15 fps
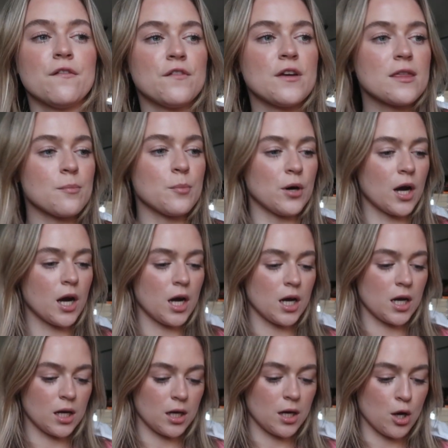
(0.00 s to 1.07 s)
5th book
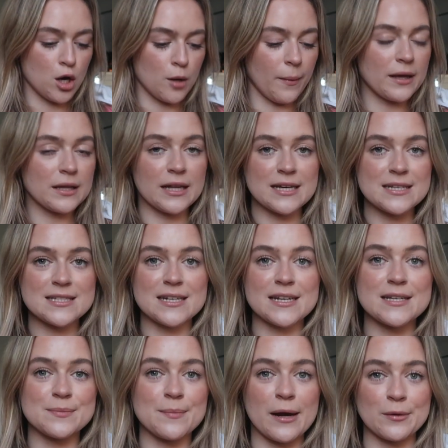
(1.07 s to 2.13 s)
on my list
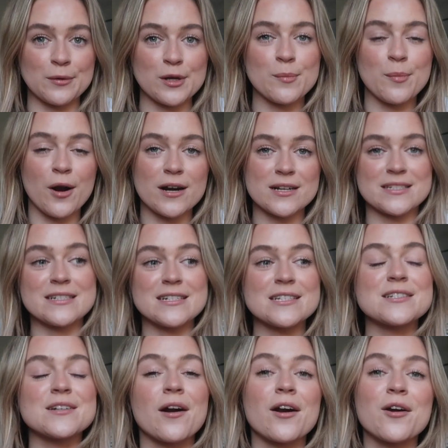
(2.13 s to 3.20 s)
is Magnolia Park's Into
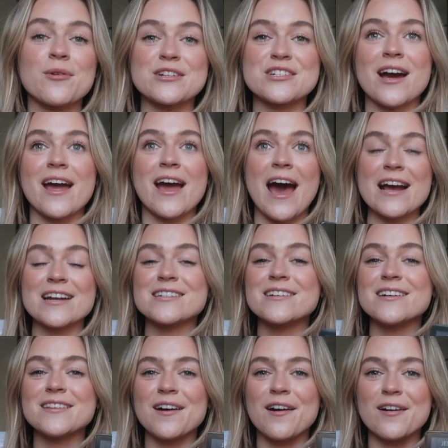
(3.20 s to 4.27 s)
the Dark, which I actually
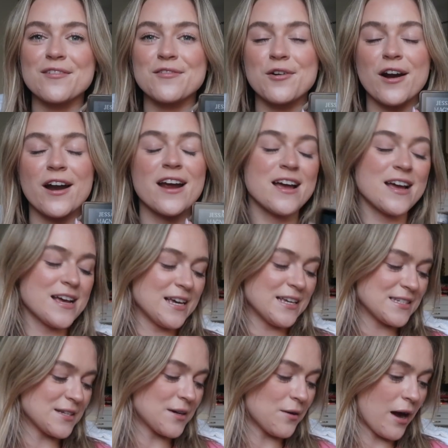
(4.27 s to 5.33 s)
got the ARC for,
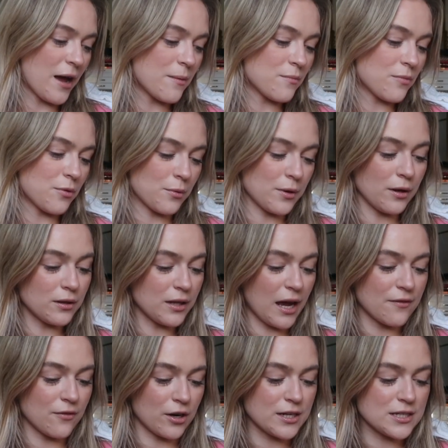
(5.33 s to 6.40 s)
so I'm thrilled.
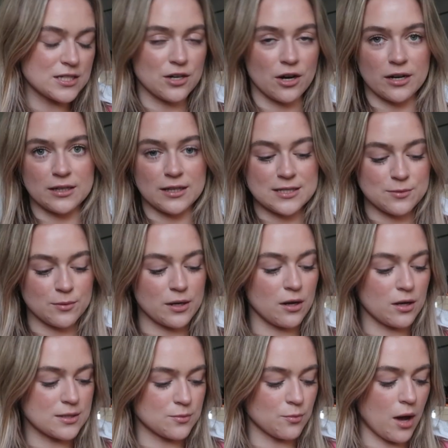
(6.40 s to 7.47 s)
I've already started this one
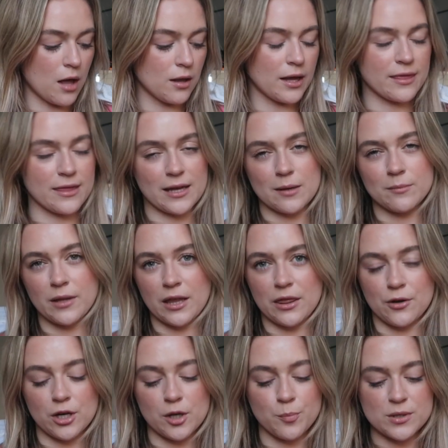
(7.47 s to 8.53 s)
as well. I think I'm like
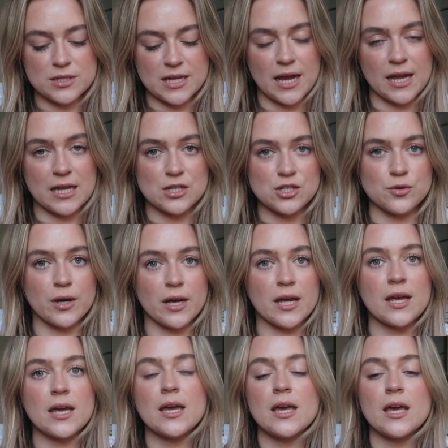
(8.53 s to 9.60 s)
30% into it,